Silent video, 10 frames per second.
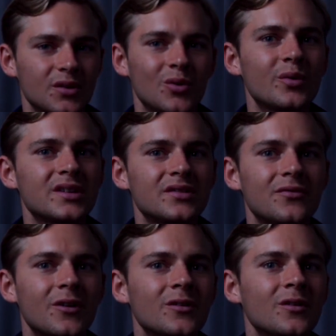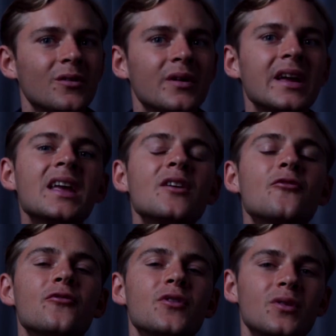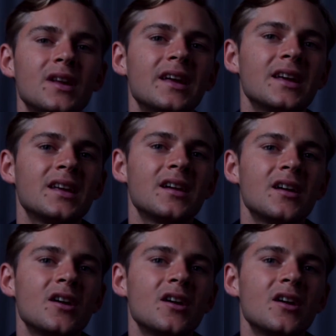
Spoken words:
always follow. If you lay